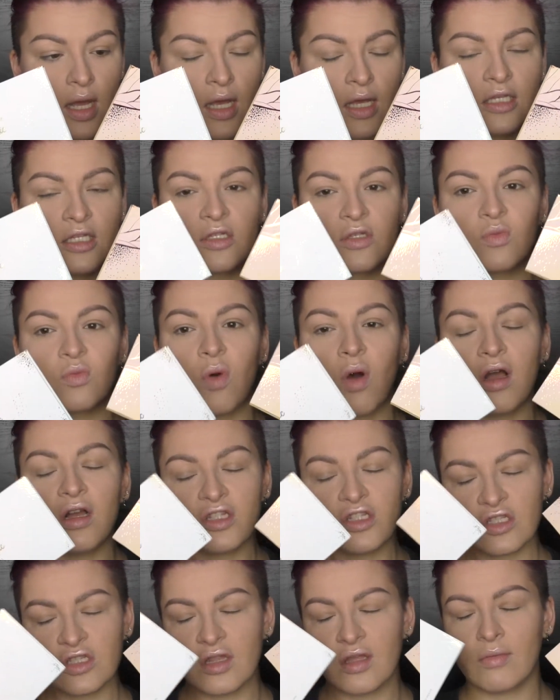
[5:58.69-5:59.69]
I
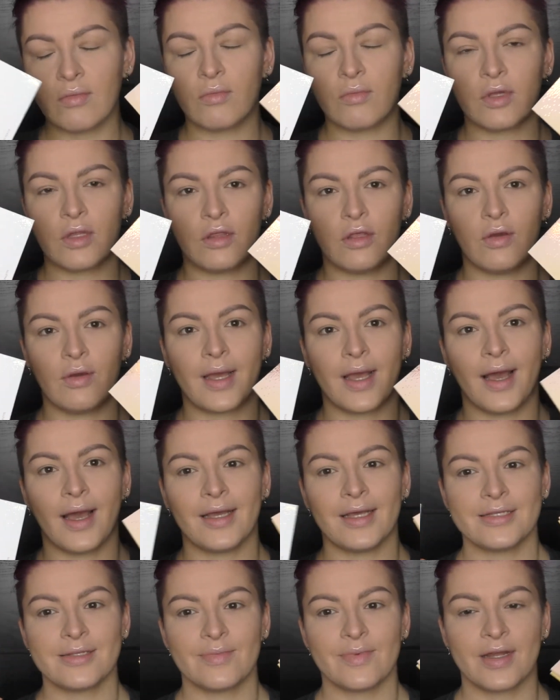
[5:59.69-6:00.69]
swatched them with you
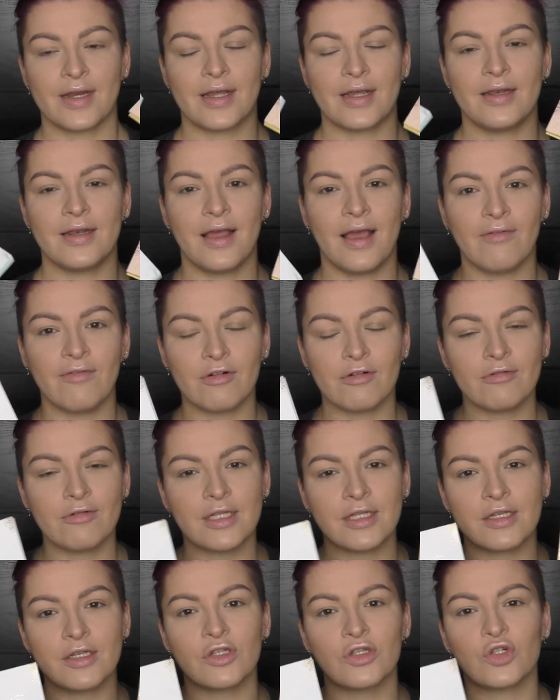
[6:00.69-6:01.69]
guys, but I never
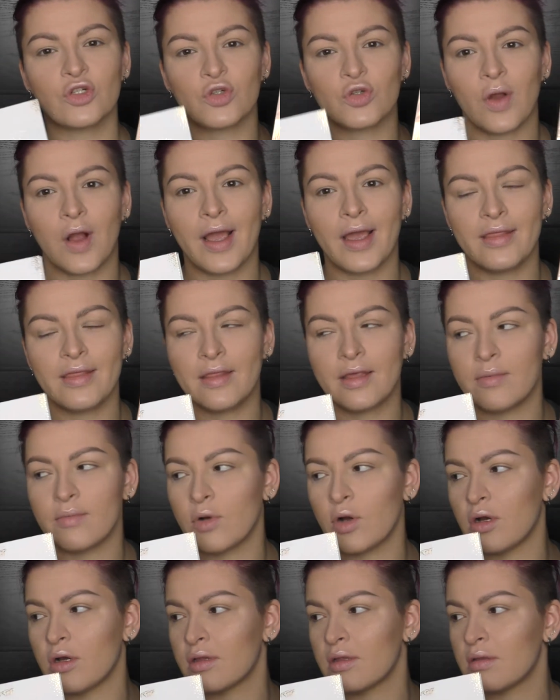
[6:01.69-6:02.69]
really tried
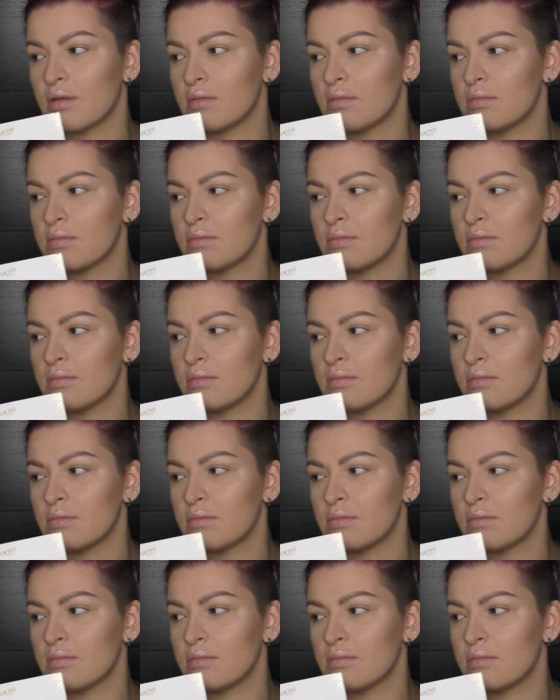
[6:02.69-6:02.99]
them on